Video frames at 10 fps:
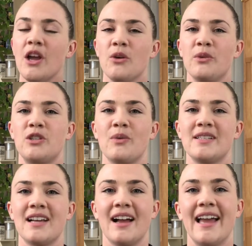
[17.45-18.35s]
which was
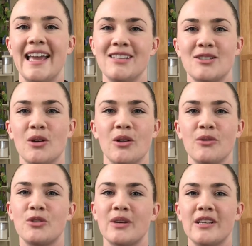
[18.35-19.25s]
8 solo
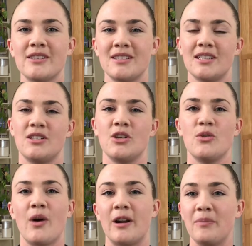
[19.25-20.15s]
drills to do
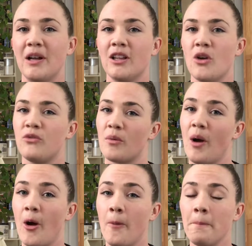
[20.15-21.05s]
on a pillow from
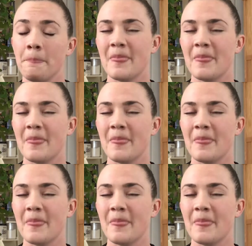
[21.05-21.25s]
home,